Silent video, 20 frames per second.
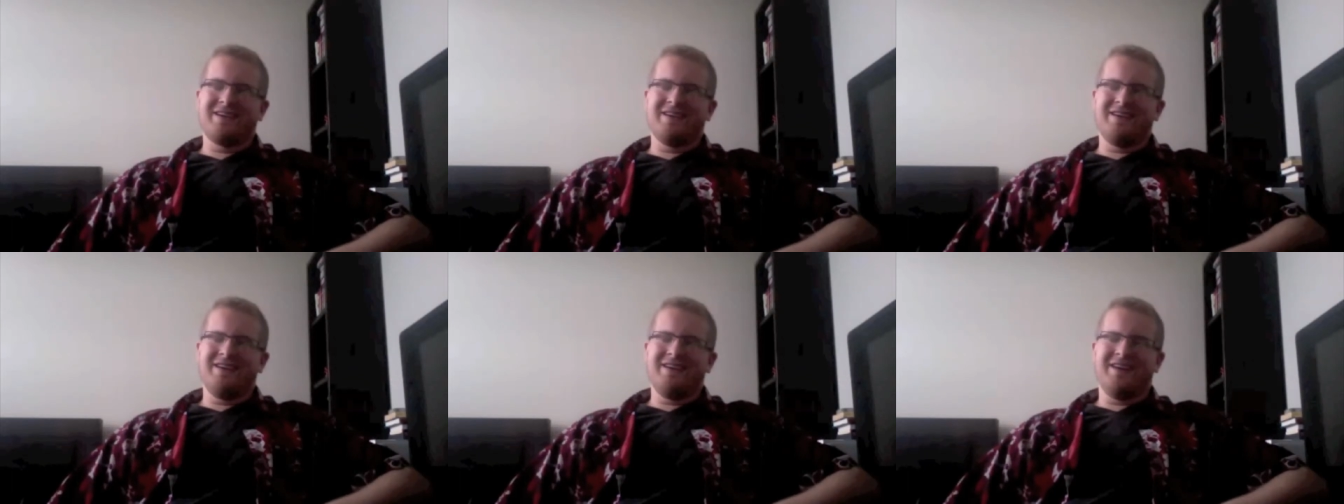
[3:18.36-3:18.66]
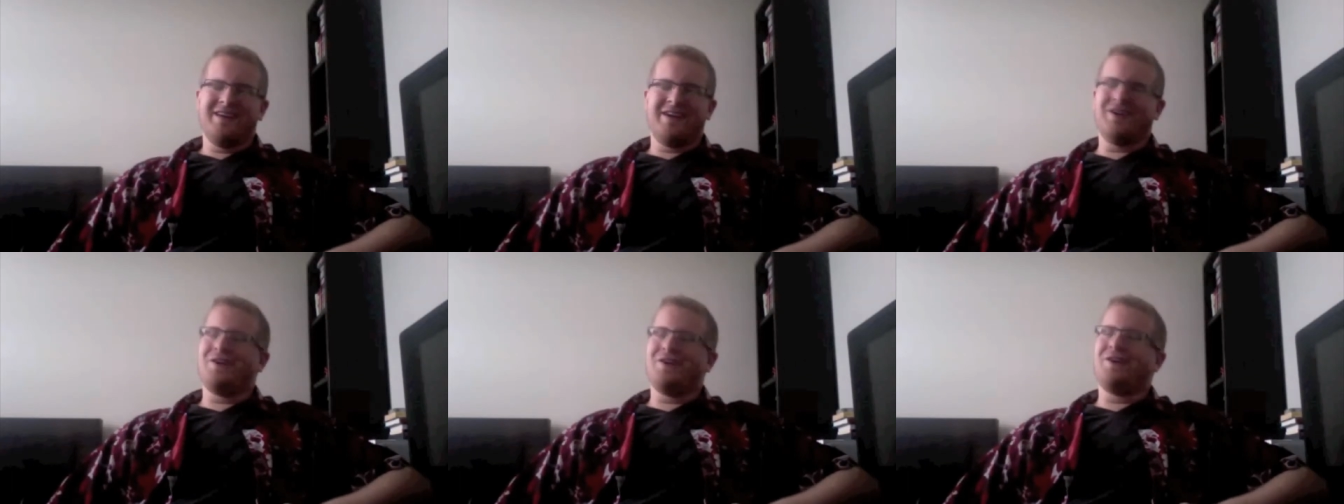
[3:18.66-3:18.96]

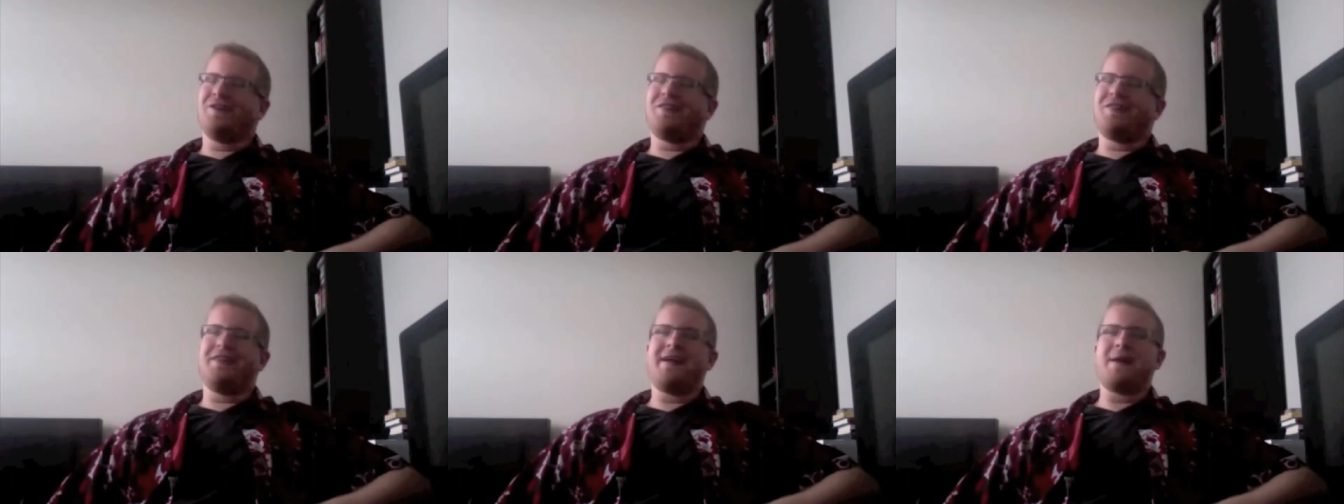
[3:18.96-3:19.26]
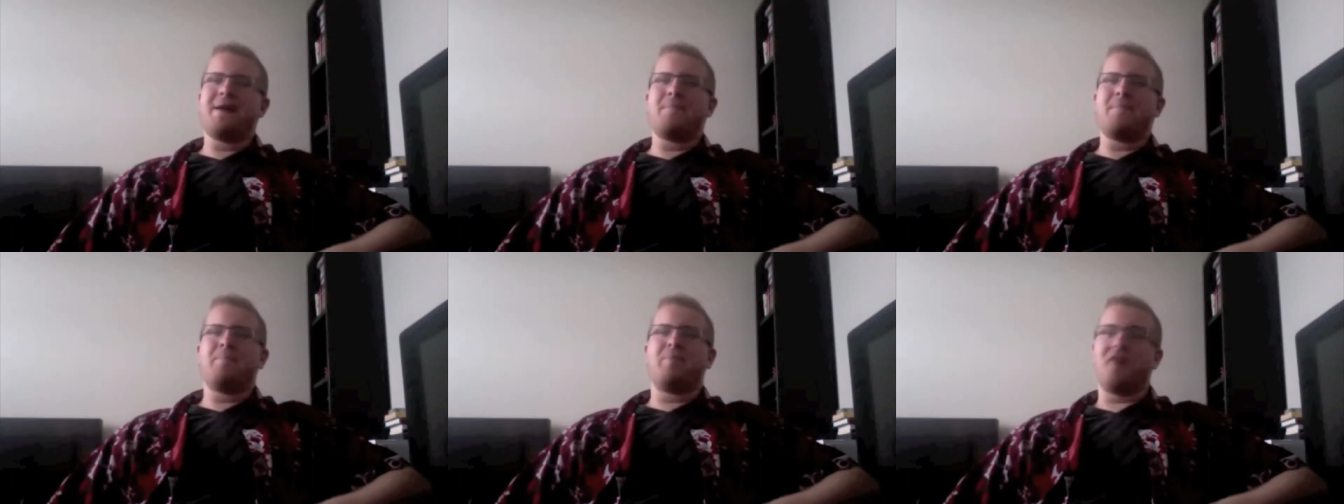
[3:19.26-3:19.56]
you can all
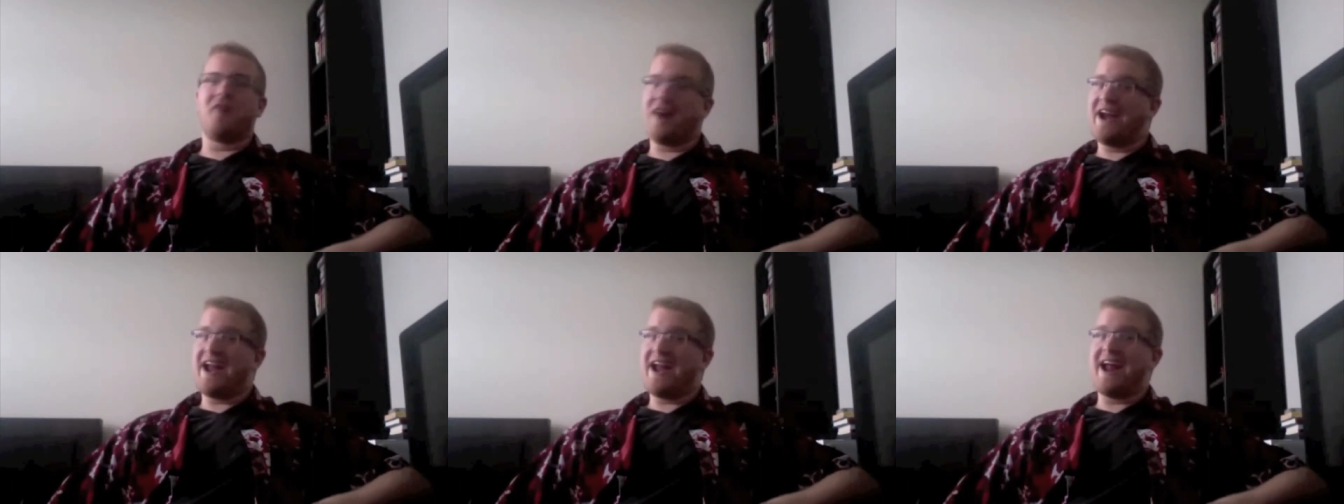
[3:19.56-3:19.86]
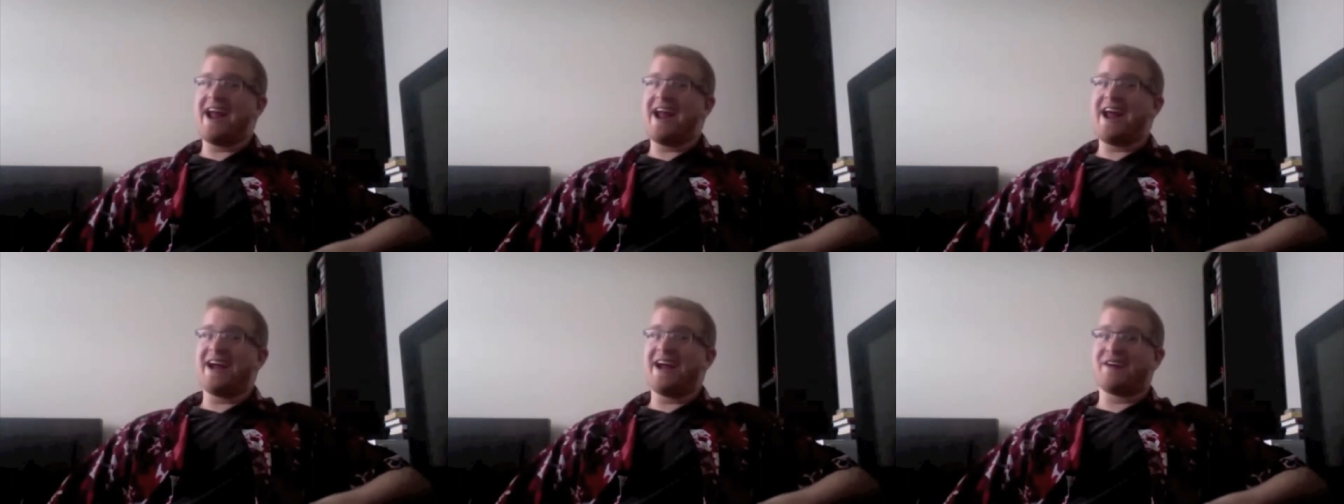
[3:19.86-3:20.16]
thank
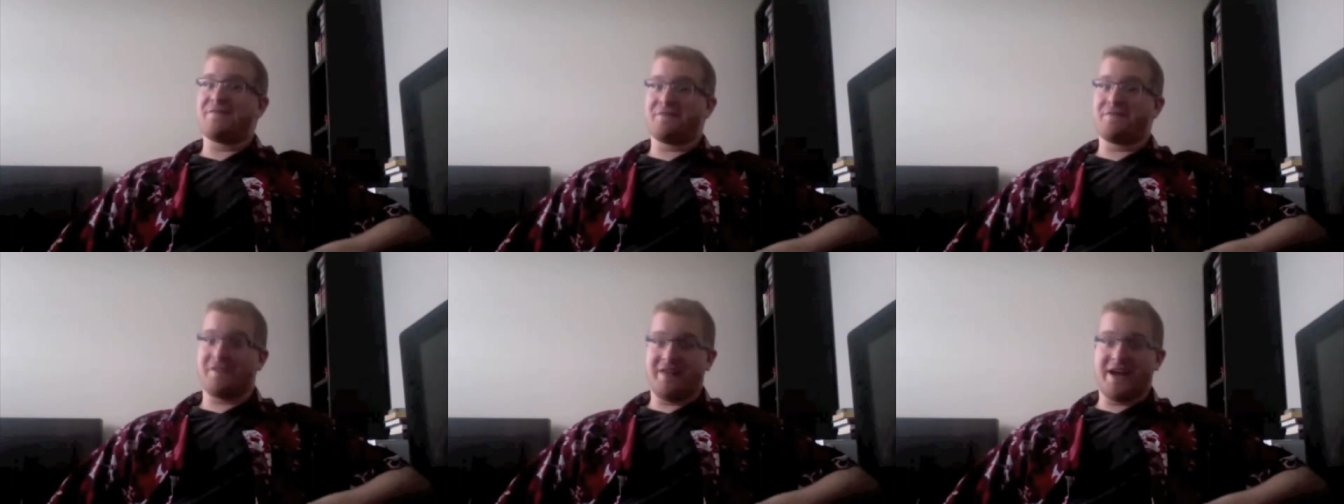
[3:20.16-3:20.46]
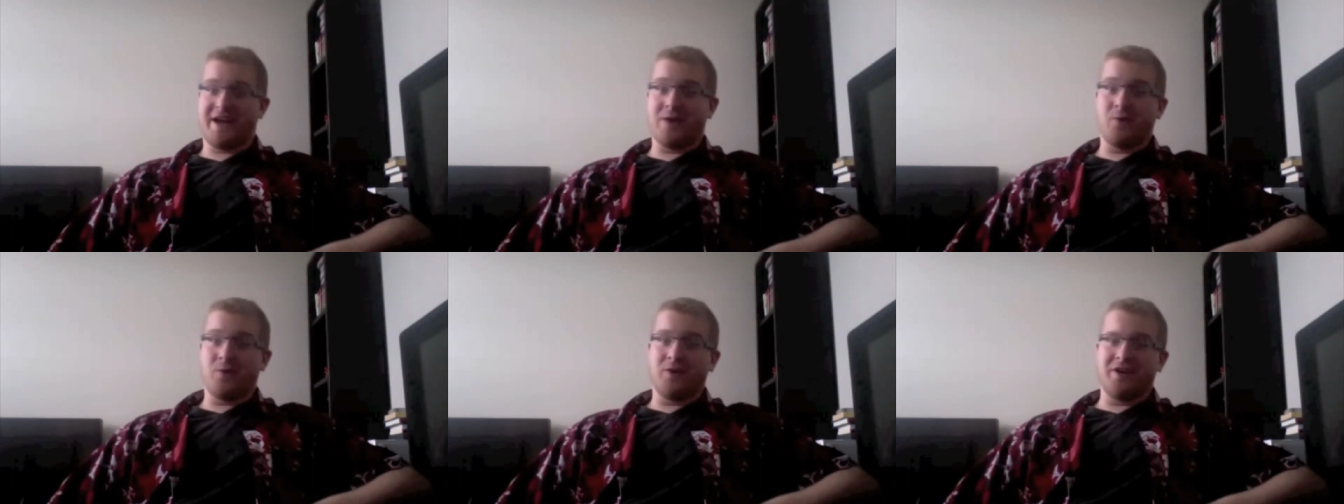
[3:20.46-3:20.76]
Brainiac for
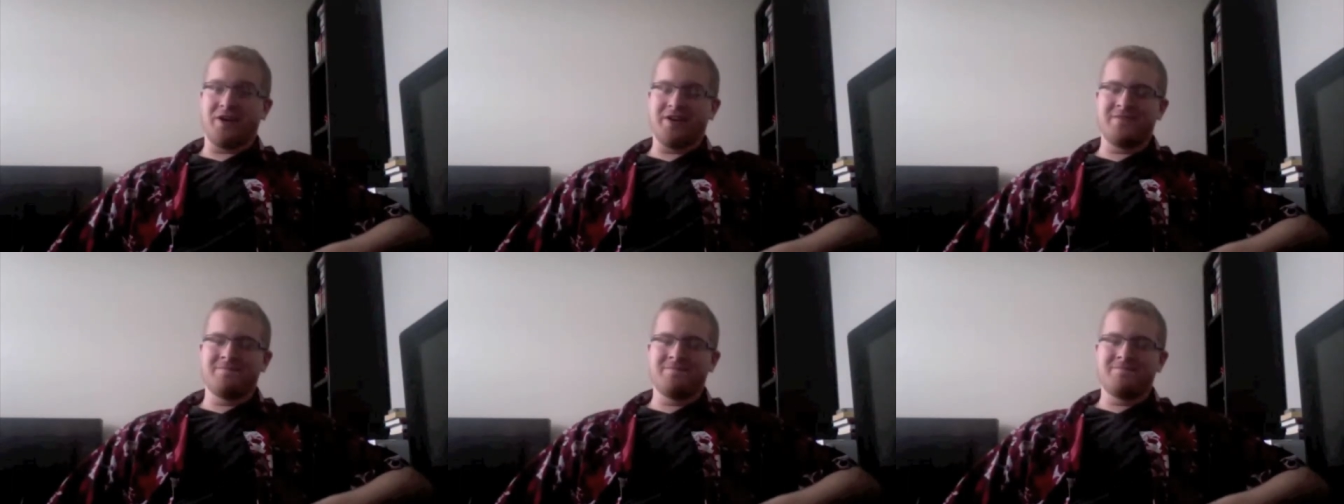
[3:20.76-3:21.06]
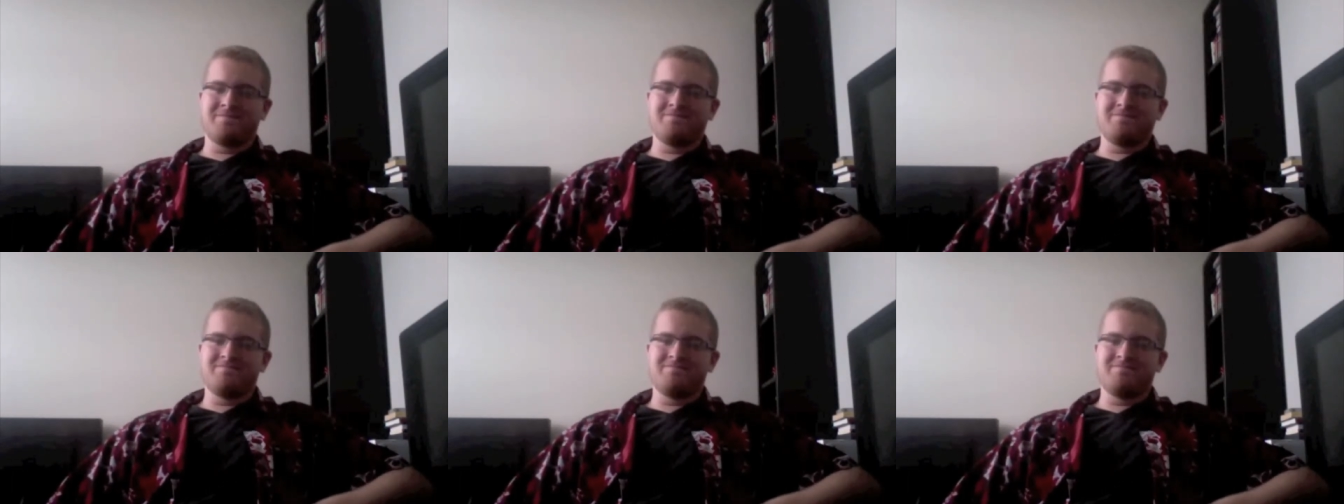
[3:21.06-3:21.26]
that one.